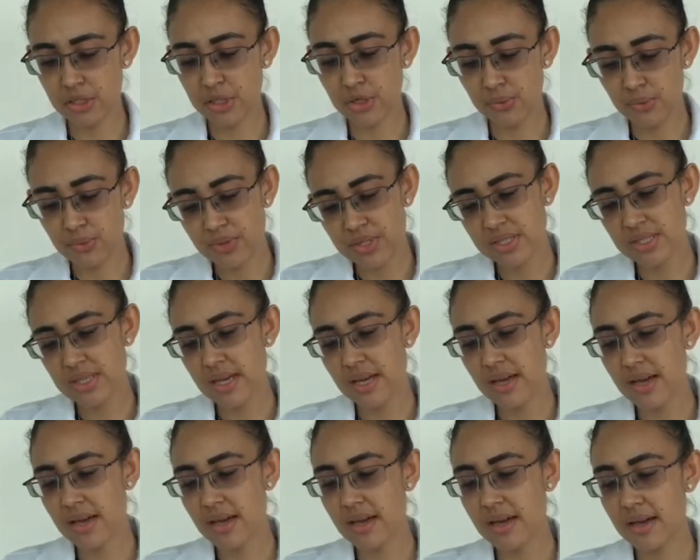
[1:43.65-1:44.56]
use
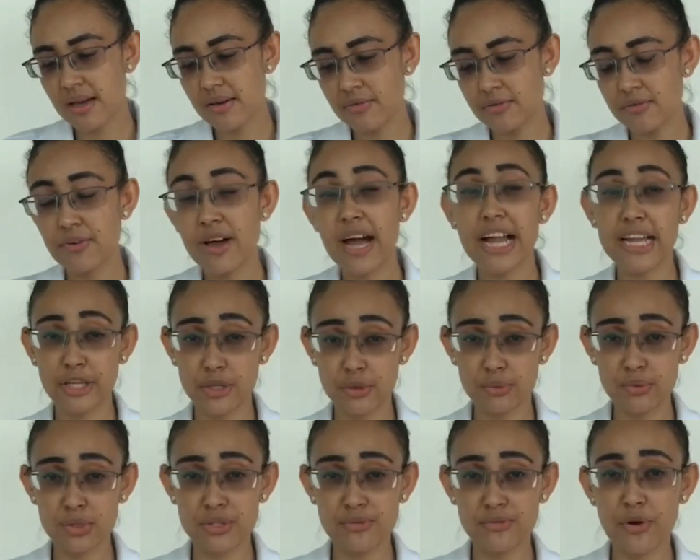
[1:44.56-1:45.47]
the
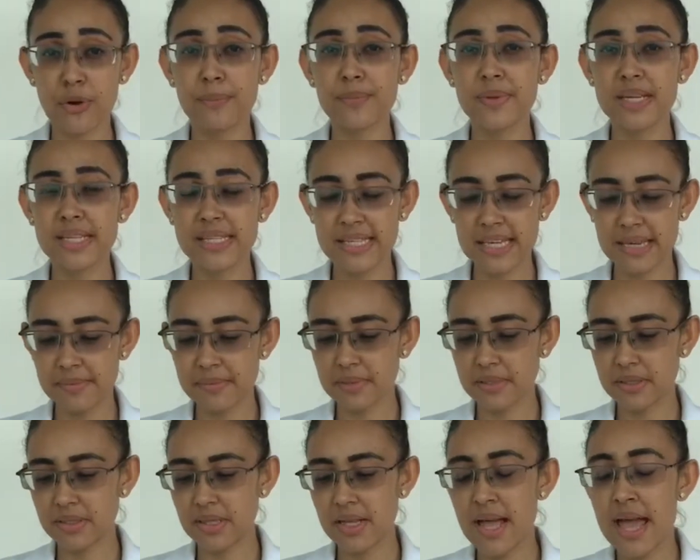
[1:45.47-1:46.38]
values from the
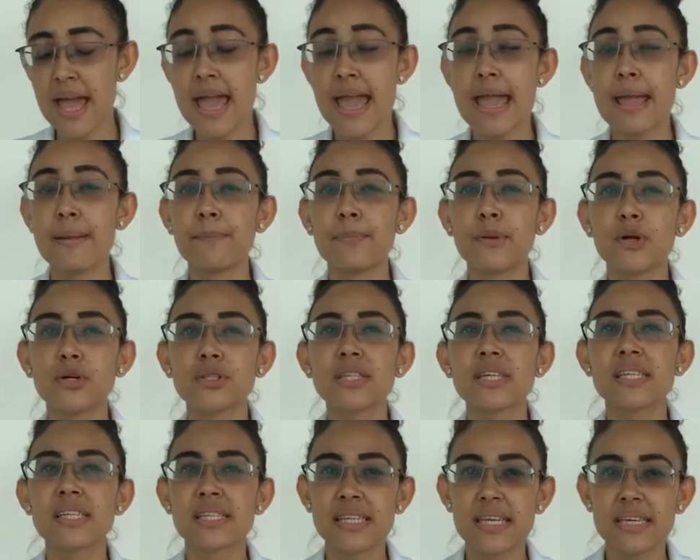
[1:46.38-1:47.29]
table and plot
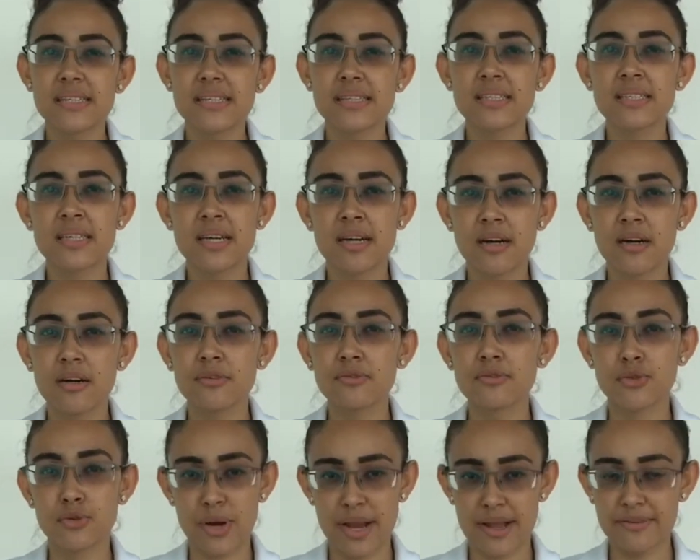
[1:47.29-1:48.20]
a standard curve
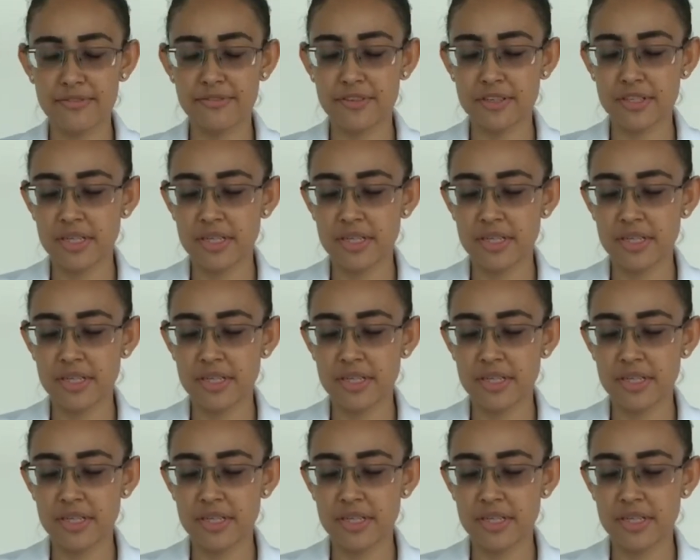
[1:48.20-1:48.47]
graph.